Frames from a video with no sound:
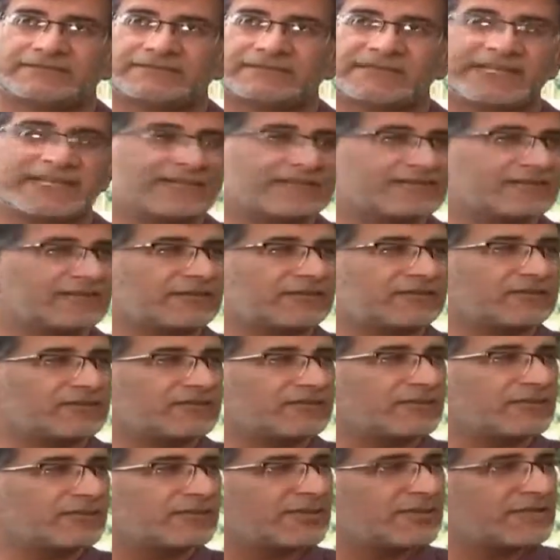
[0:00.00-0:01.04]
next
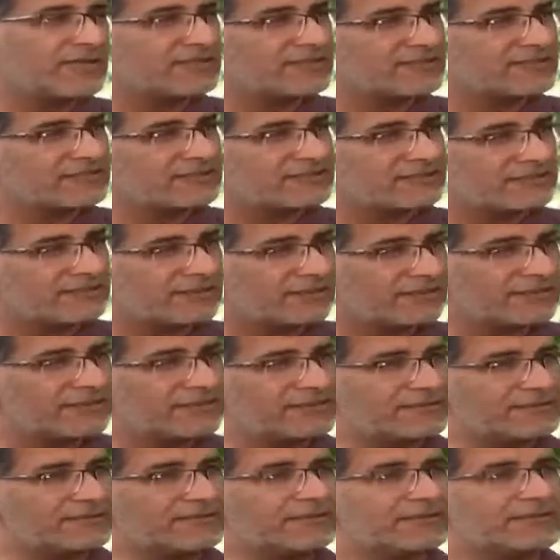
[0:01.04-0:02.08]
house to the mosque
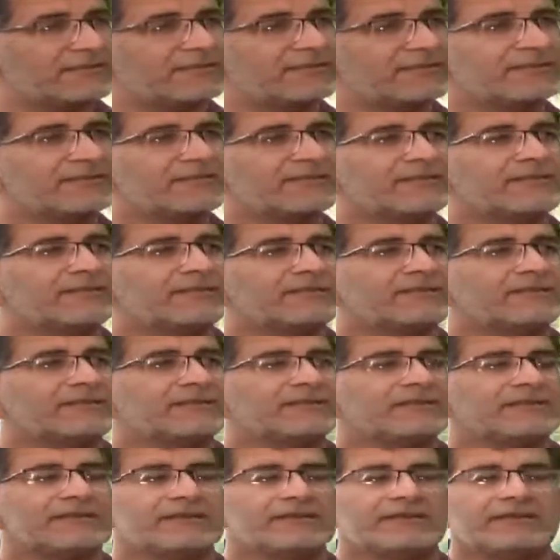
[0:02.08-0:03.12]
on this side.
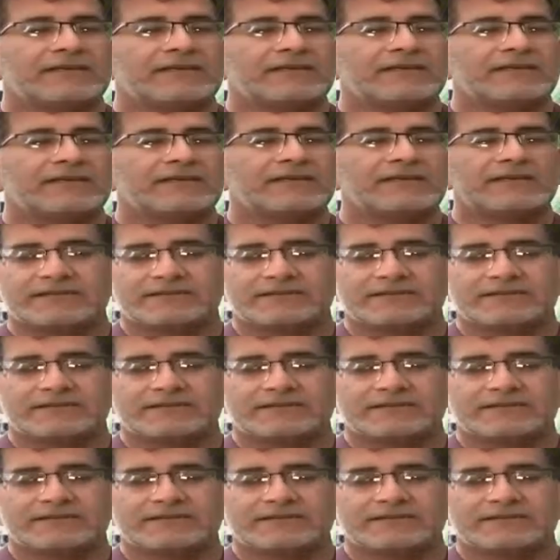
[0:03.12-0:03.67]
And